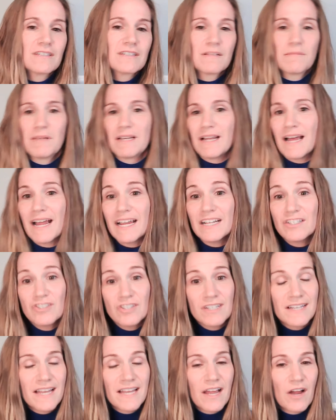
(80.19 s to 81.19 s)
I'm in
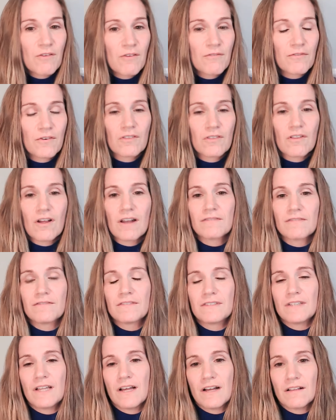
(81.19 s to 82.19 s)
hygiene now for a lot of
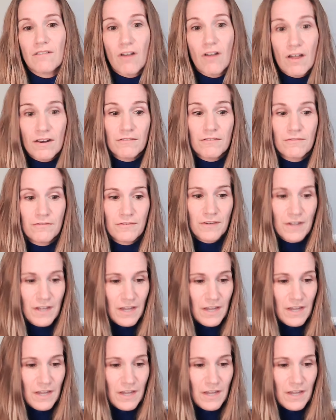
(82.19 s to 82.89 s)
a lot of.